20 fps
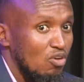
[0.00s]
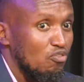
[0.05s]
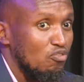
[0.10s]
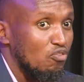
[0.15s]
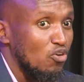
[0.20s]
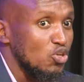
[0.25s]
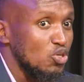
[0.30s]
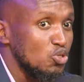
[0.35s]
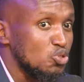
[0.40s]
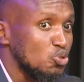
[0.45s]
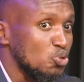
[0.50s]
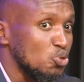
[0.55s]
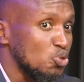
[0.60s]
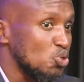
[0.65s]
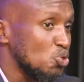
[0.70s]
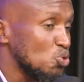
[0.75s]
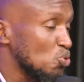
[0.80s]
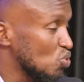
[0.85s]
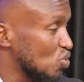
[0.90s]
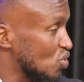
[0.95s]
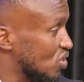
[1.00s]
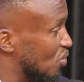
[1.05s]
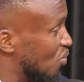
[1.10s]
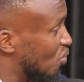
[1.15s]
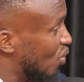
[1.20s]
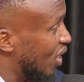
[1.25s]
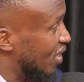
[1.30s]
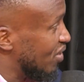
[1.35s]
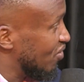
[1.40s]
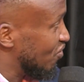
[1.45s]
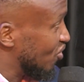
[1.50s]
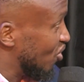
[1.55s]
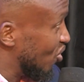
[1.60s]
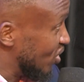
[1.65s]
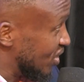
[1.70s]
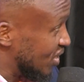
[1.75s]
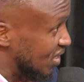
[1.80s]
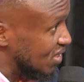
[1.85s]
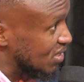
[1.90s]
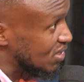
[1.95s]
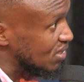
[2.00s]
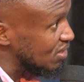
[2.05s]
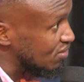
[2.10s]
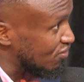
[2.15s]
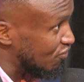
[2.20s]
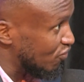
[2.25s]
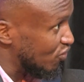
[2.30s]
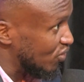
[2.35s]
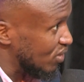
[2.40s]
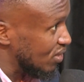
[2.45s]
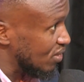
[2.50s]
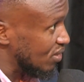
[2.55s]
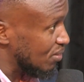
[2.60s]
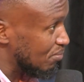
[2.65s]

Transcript: for you to use the word of God deceitfully.